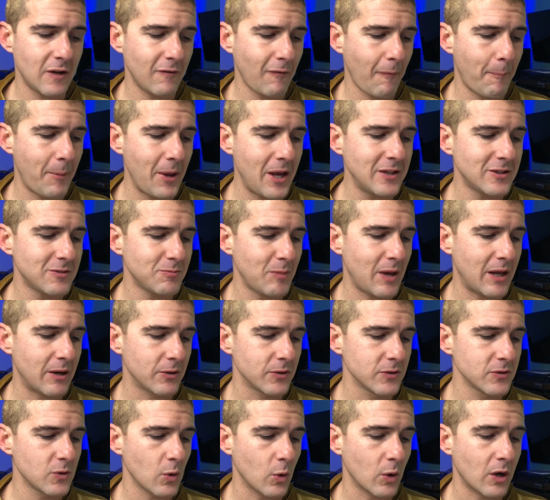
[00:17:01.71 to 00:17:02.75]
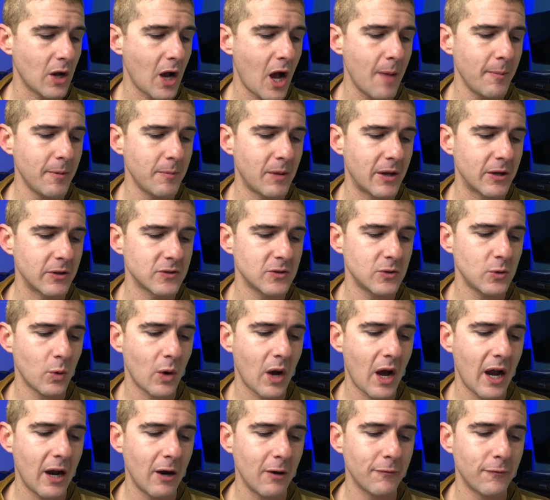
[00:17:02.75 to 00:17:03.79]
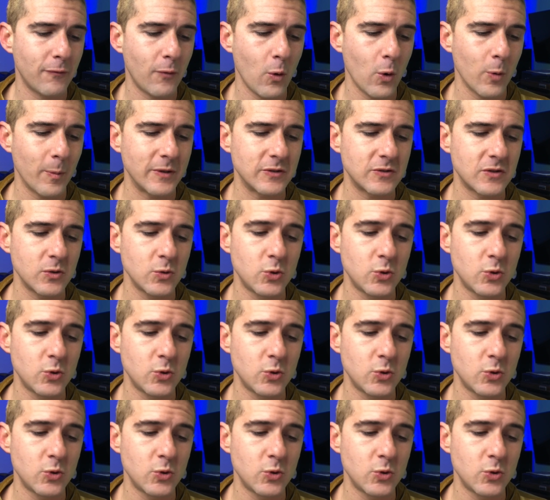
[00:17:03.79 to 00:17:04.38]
of a base metals or common metals into a higher form, as to